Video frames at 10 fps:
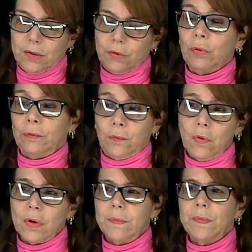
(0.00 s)

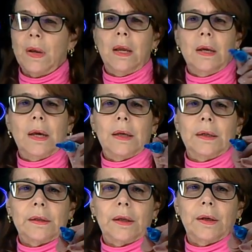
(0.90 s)
form an
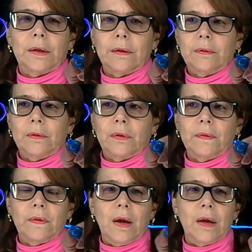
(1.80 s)
alkene. This
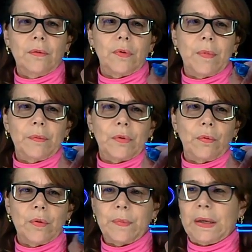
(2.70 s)
time, remember
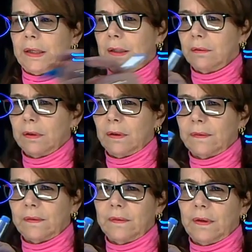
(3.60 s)
we're making,
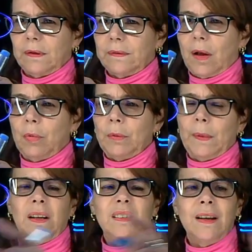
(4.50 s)
this is this double
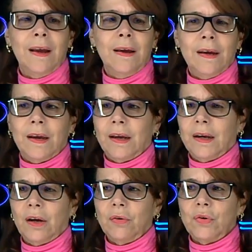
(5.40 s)
bond, and
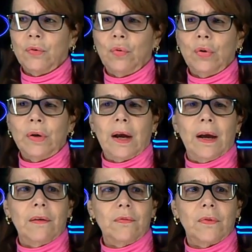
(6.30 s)
now you will
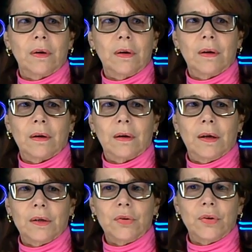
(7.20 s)
have
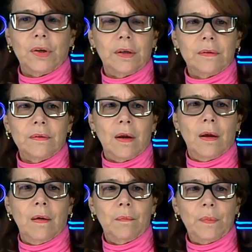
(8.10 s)
hydrogen,
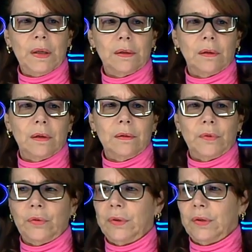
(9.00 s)
metal. I'm
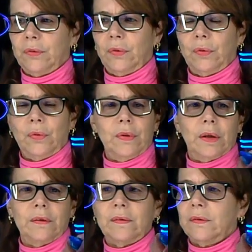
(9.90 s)
going to do
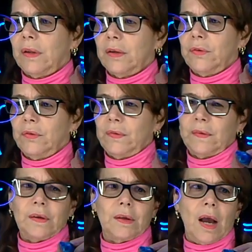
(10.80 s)
this so that you
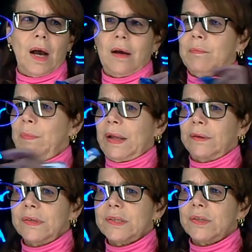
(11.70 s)
see
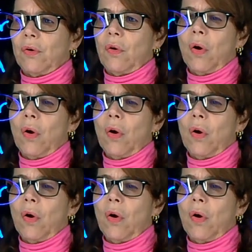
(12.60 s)
better. So